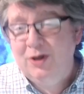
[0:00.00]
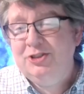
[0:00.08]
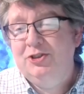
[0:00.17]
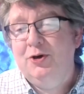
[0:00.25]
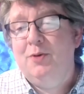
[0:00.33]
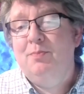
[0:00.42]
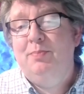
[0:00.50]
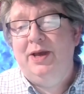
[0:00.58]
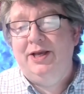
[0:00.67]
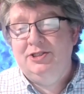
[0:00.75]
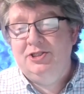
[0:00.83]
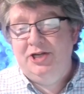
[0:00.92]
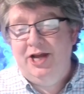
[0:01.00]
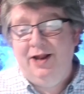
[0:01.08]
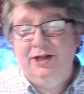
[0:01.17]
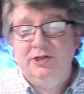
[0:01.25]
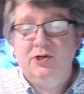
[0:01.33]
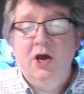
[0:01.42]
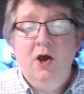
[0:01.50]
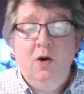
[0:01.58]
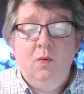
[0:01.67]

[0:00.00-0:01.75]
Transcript: What's your biggest challenge